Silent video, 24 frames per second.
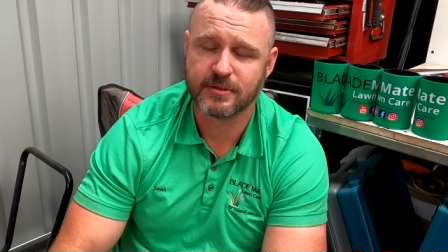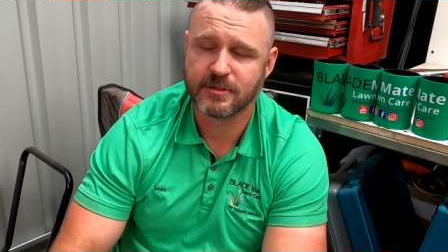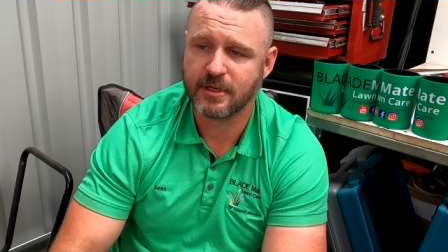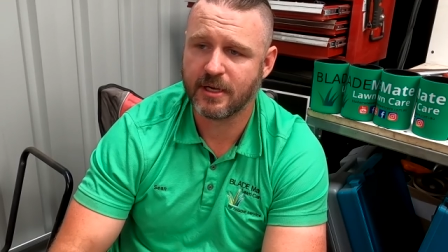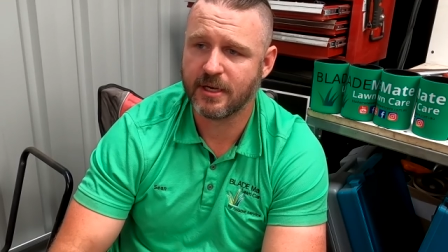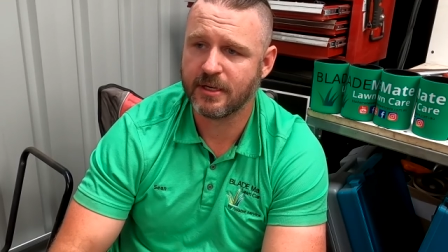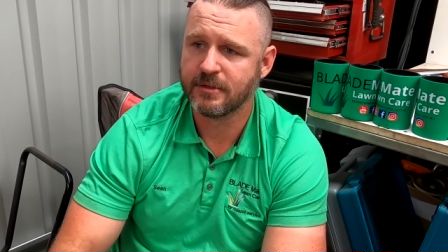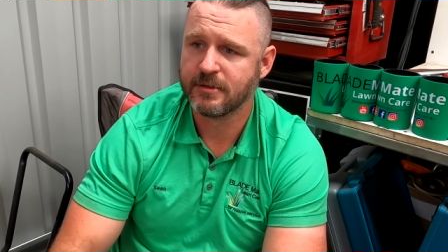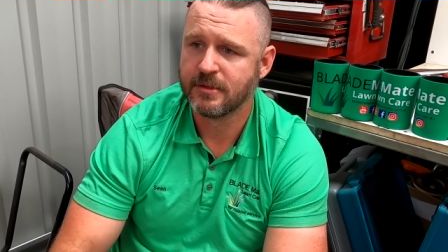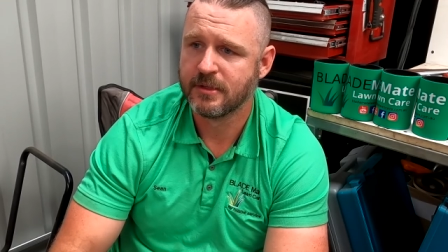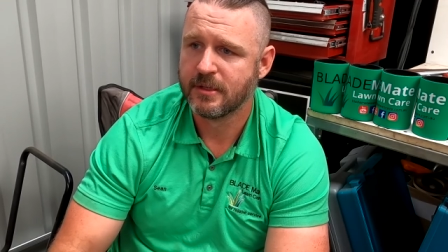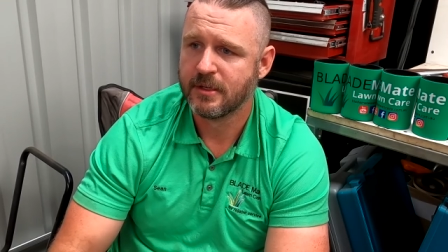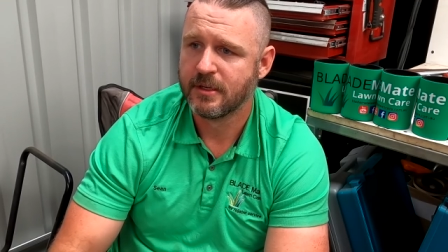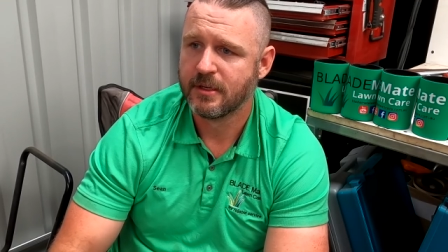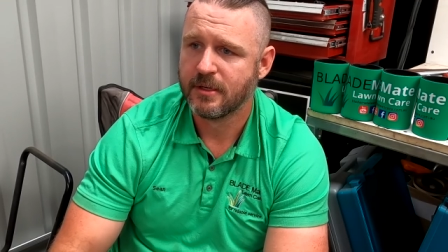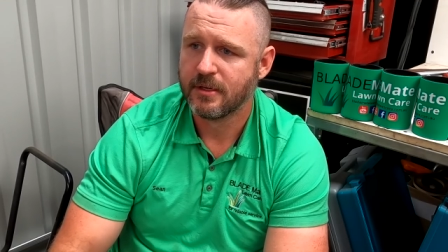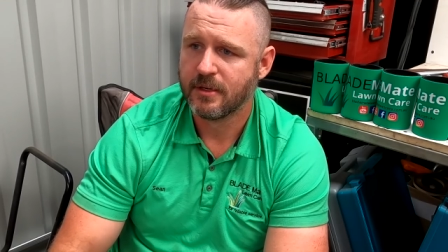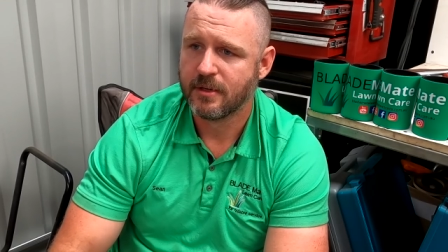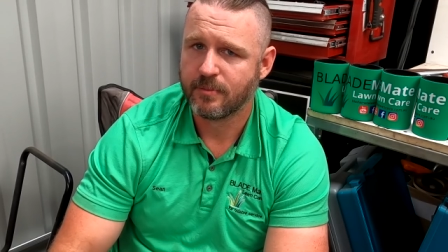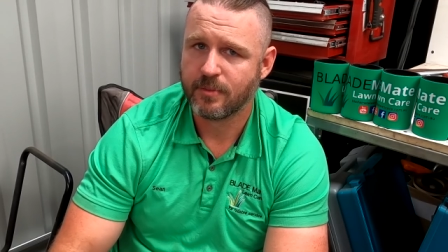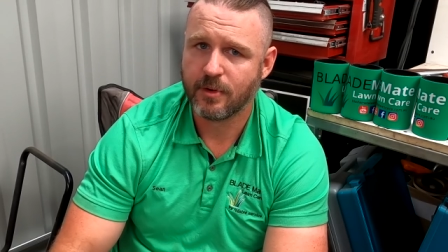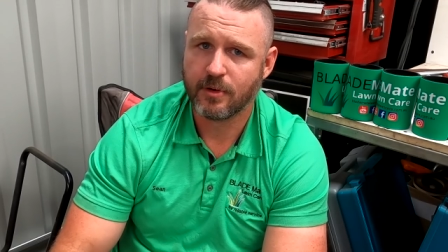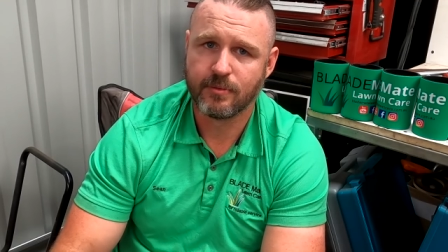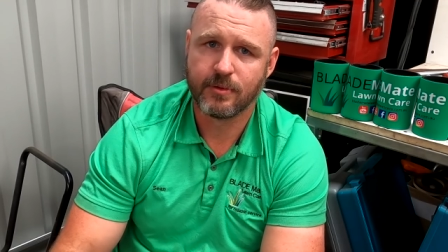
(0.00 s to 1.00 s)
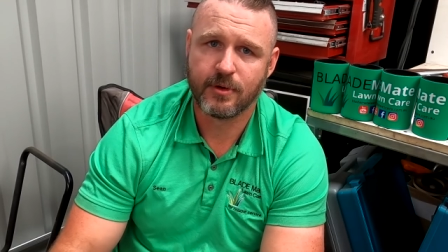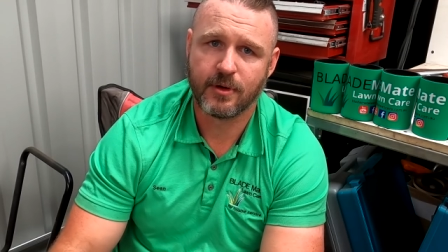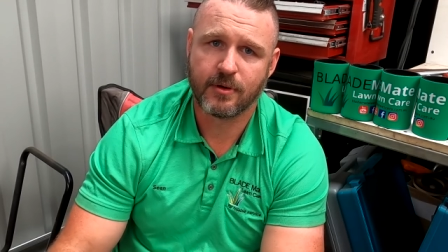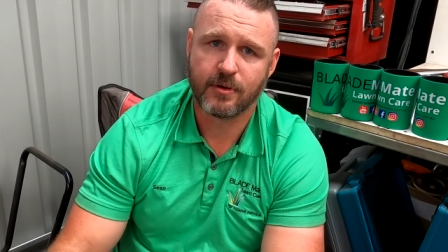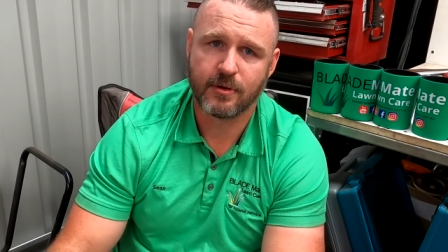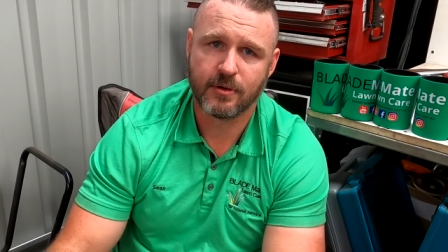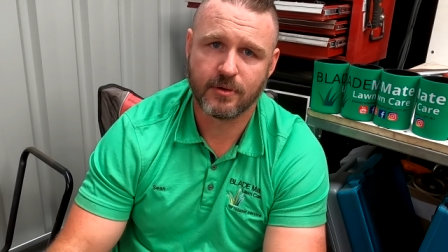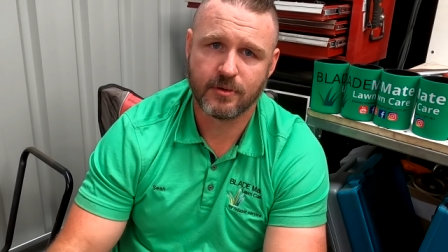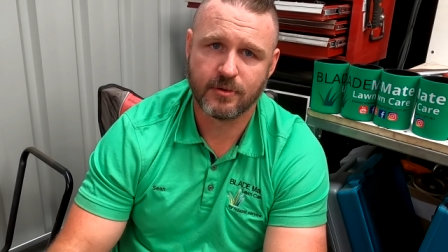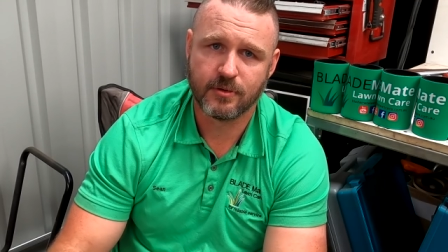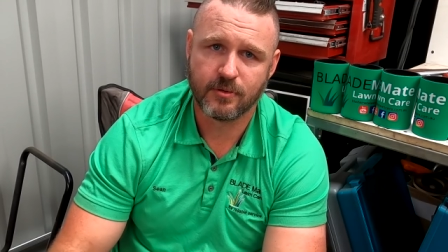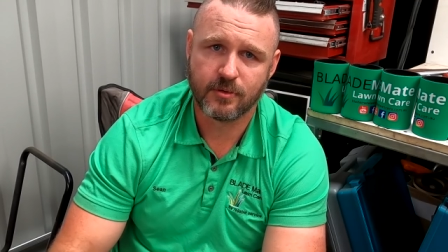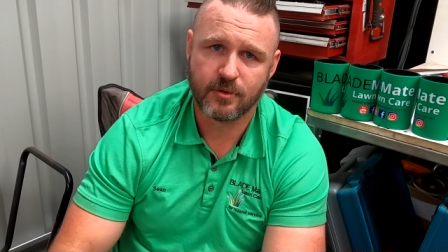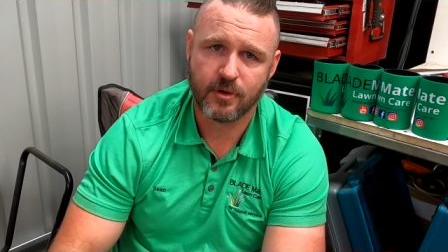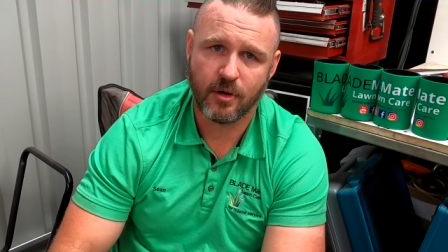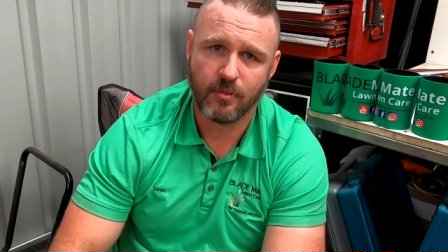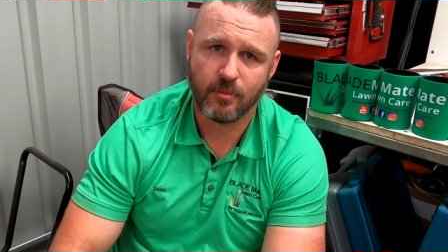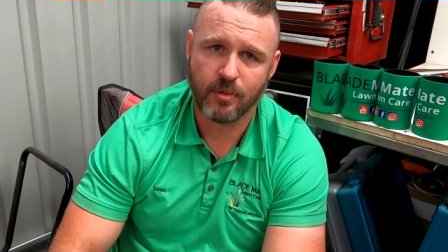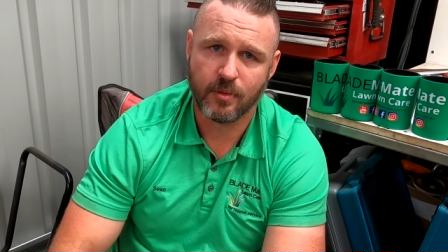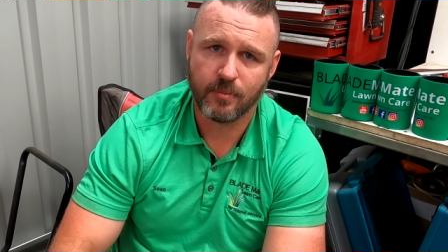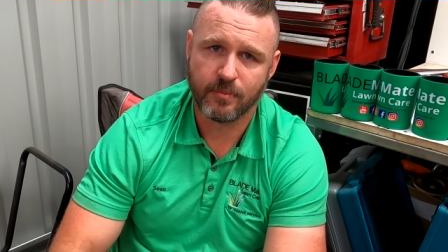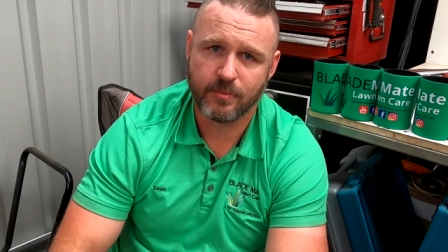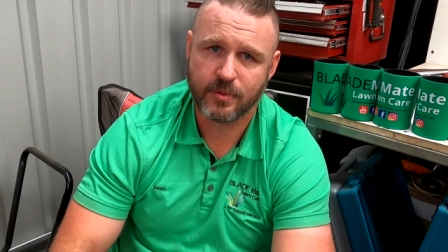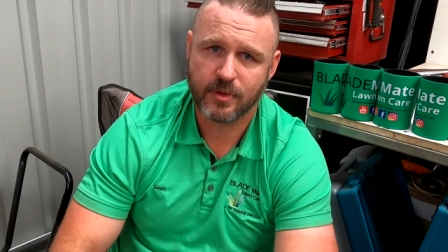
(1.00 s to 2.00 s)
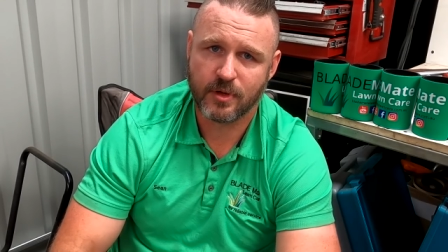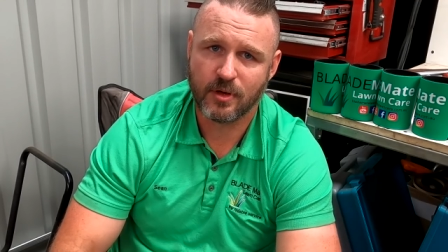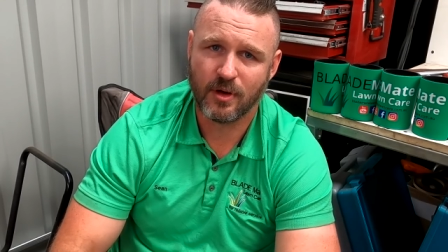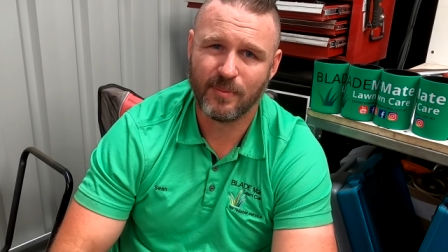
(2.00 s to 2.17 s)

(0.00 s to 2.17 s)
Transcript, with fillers: So probably not going to do a comp